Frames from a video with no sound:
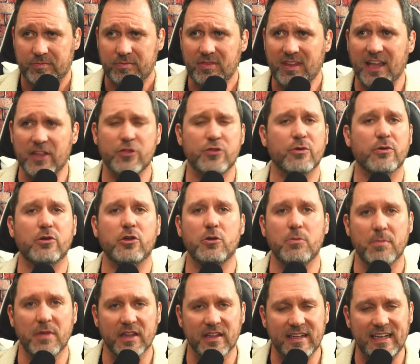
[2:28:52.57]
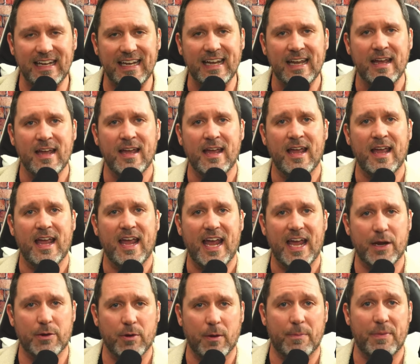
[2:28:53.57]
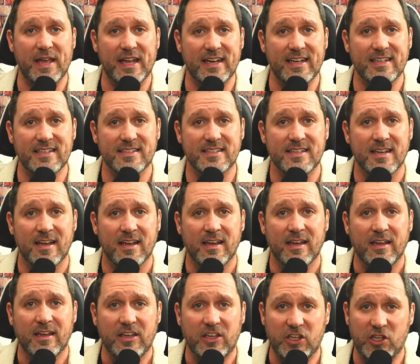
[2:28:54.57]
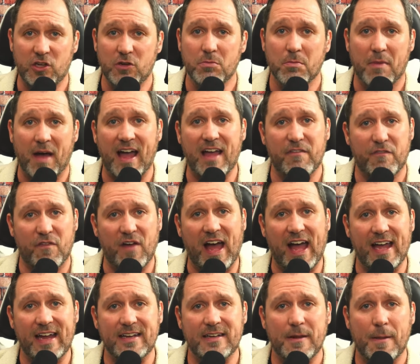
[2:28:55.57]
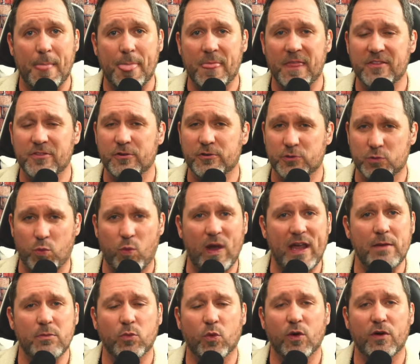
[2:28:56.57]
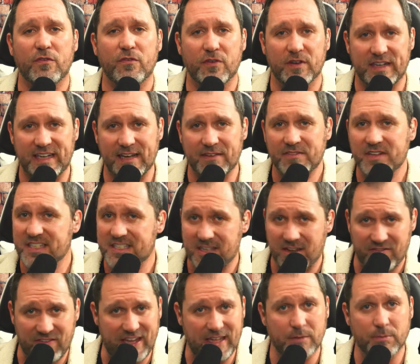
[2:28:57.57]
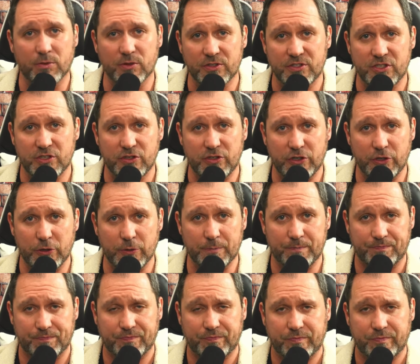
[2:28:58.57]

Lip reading: And through humility and repentance, you might find that there's way more forgiveness available to you